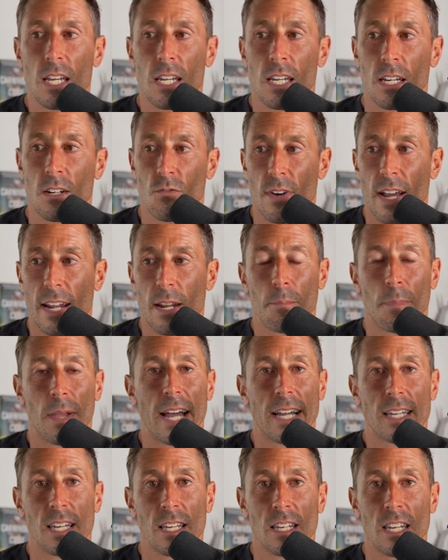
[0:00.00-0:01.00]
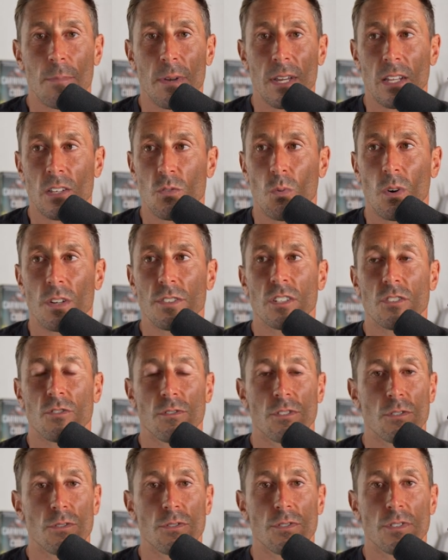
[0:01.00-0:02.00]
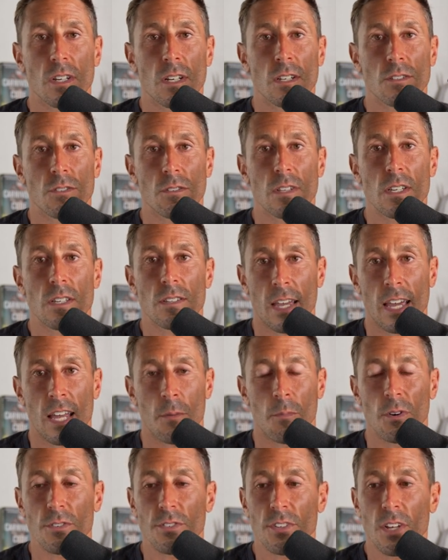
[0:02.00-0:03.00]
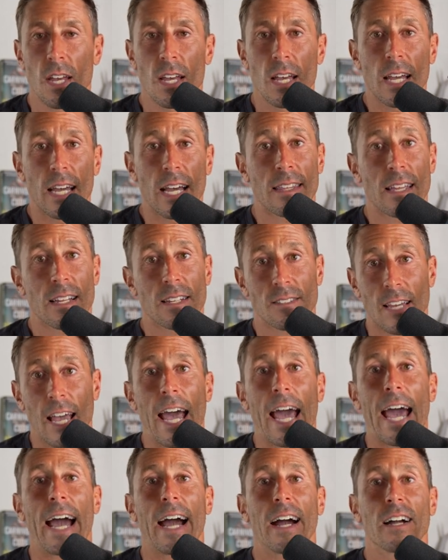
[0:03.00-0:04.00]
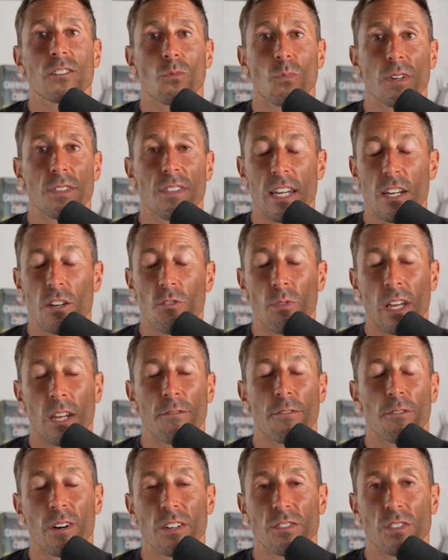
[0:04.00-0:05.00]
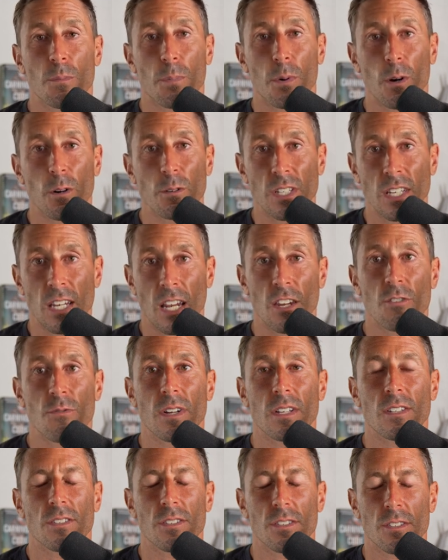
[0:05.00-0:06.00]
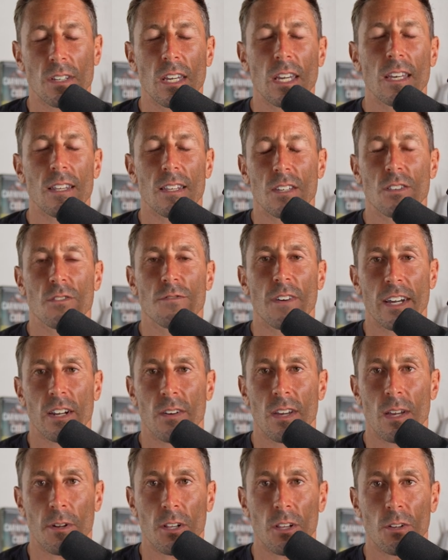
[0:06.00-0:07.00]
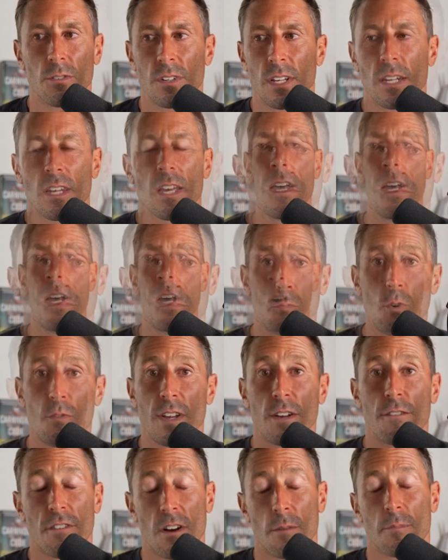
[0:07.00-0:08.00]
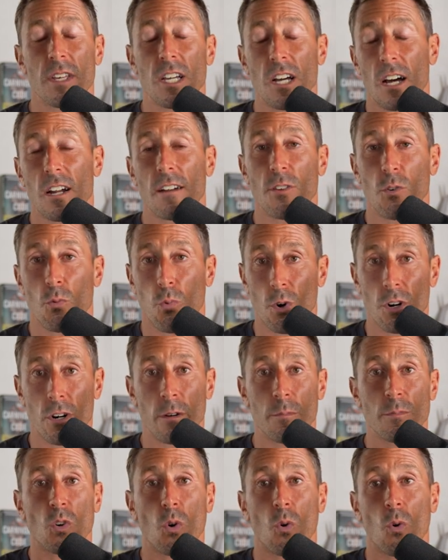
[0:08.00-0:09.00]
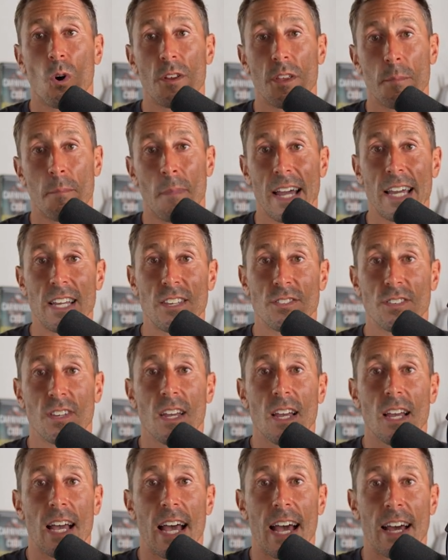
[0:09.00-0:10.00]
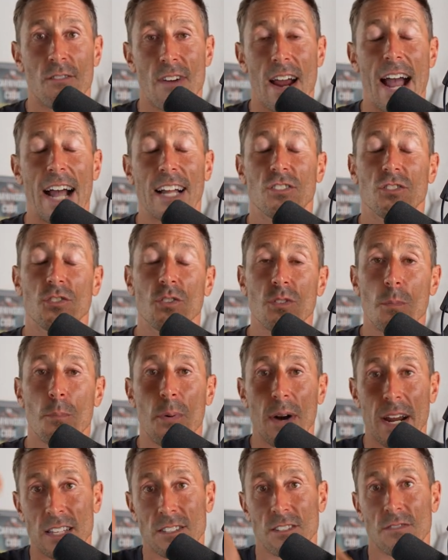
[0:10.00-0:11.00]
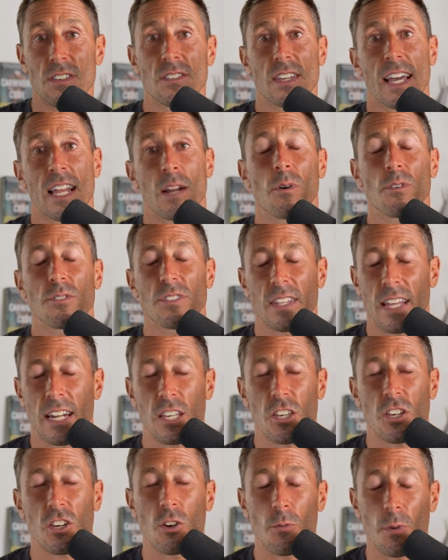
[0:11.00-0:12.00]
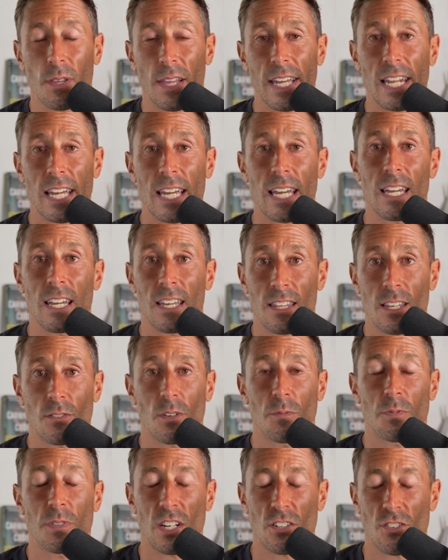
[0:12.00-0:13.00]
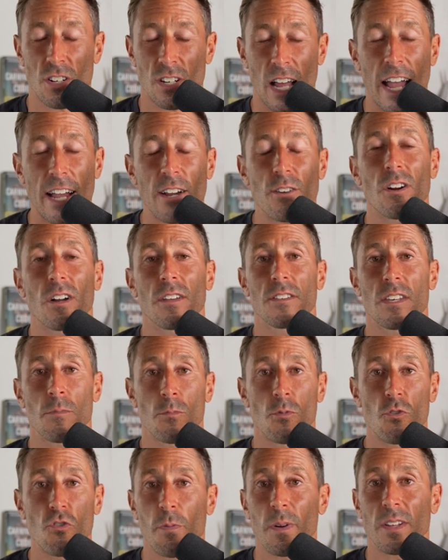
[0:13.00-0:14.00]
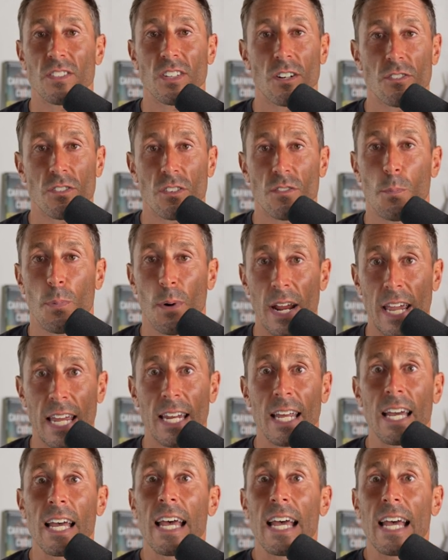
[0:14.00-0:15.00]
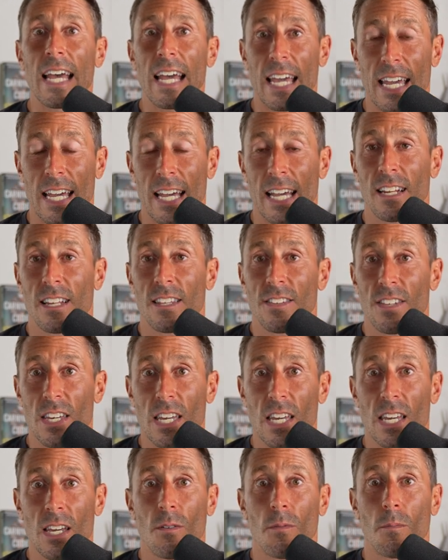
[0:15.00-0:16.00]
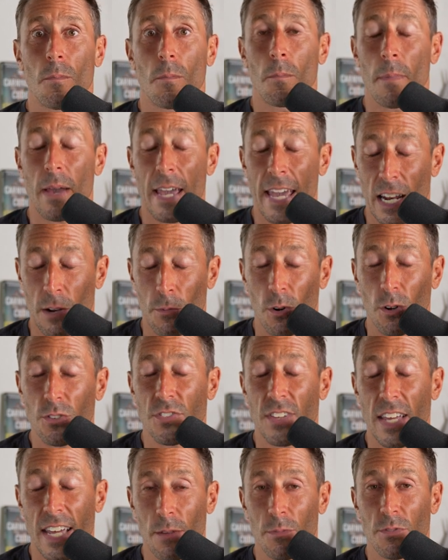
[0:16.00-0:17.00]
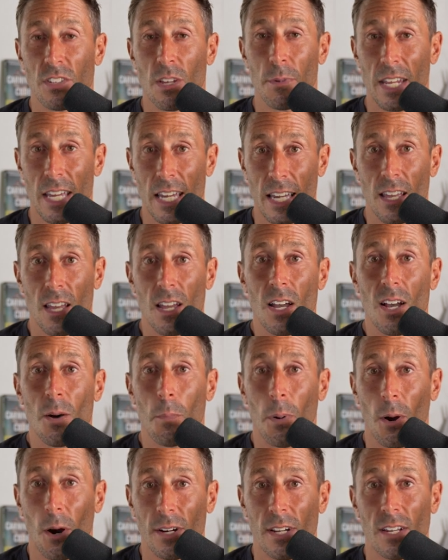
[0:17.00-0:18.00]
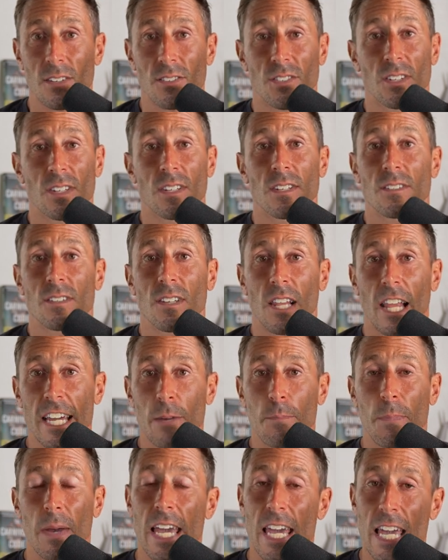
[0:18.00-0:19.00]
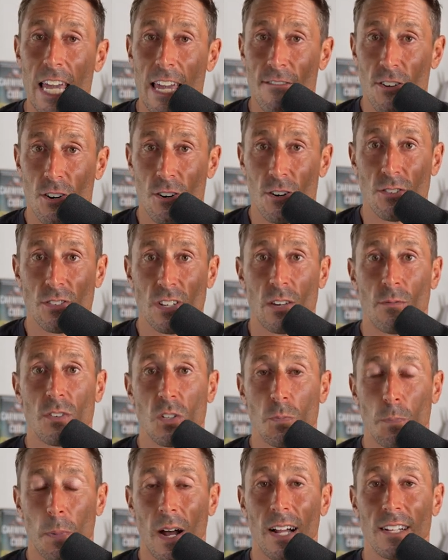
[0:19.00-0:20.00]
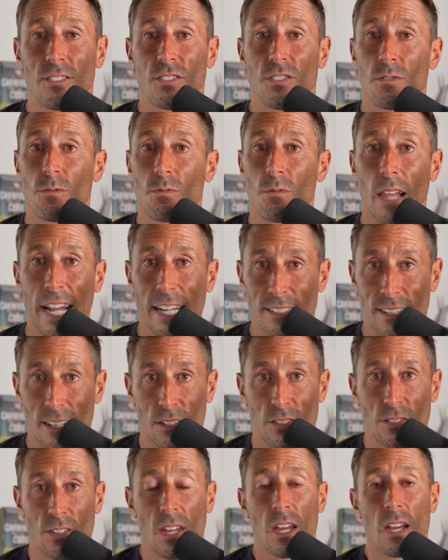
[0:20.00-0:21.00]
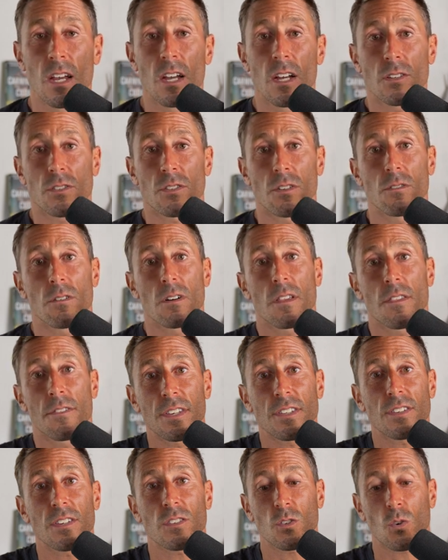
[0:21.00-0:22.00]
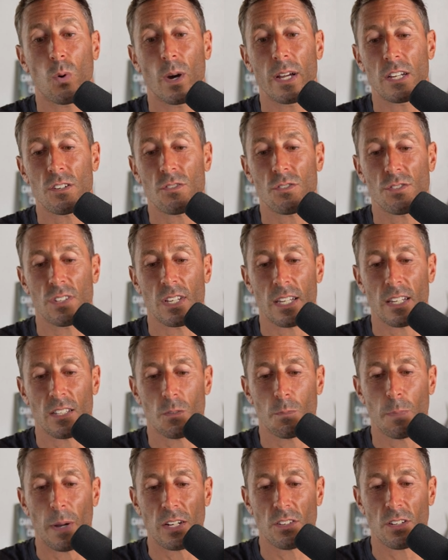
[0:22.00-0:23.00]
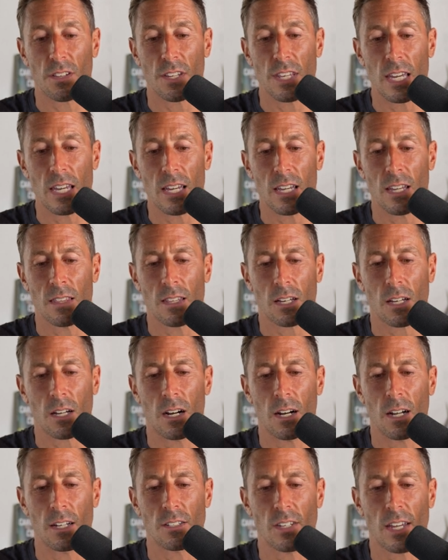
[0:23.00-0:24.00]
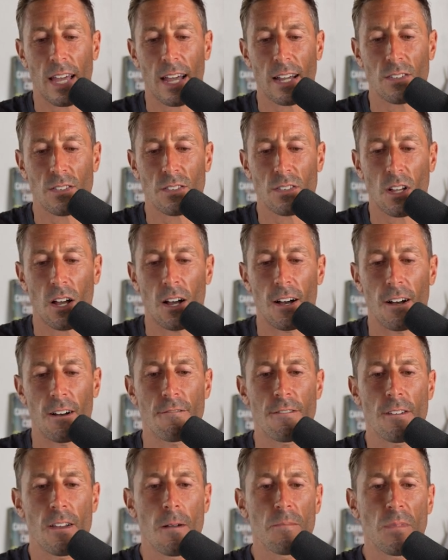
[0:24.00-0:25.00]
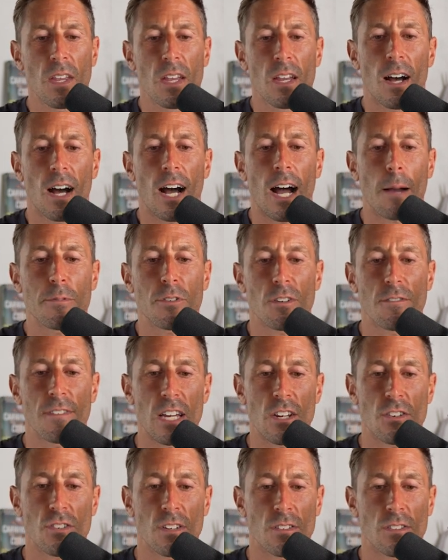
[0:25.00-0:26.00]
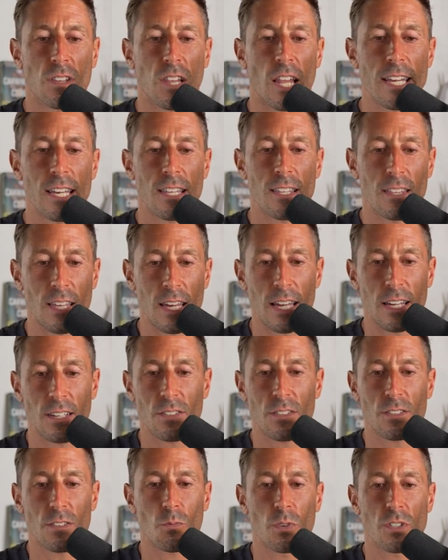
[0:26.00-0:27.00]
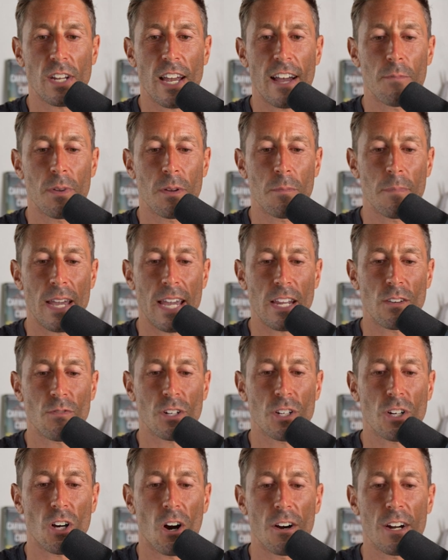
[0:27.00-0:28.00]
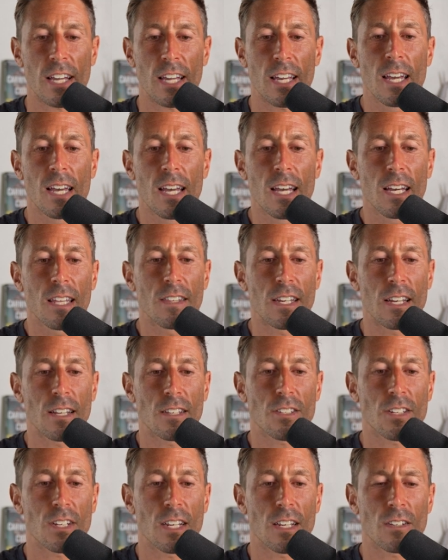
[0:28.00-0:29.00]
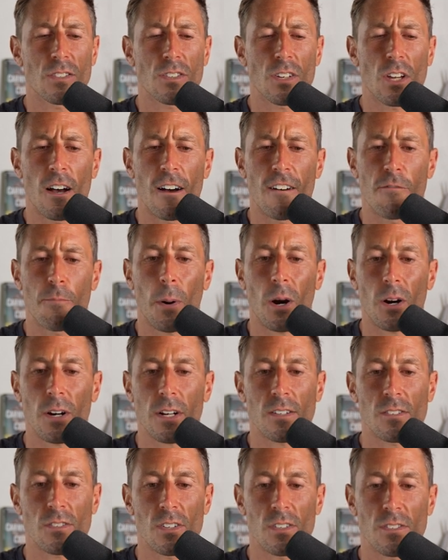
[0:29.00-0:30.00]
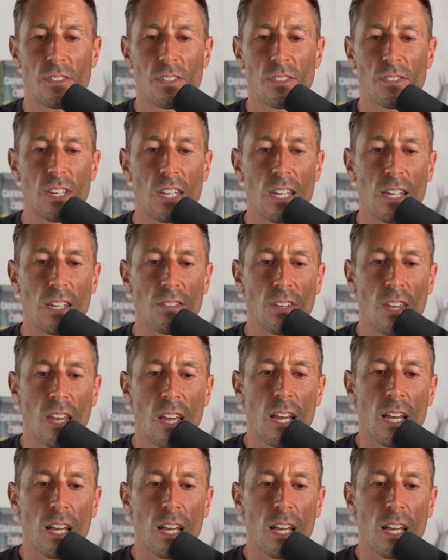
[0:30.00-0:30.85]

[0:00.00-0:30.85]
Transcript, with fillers: and red and black kidney beans, was introduced into these animals and then tagged with a green fluorescent protein. And you can see this phytohemagglutinin moving from the gut of the worms or the mice and rats to the brains of these animals and then accumulating in the substantia nigra, the movement centers of the brain, and the animals then exhibiting Parkinson's like behaviors in response to lectins. So, this is quite interesting, especially in the context of observations like this, which have been made regarding the incidence of Parkinson's disease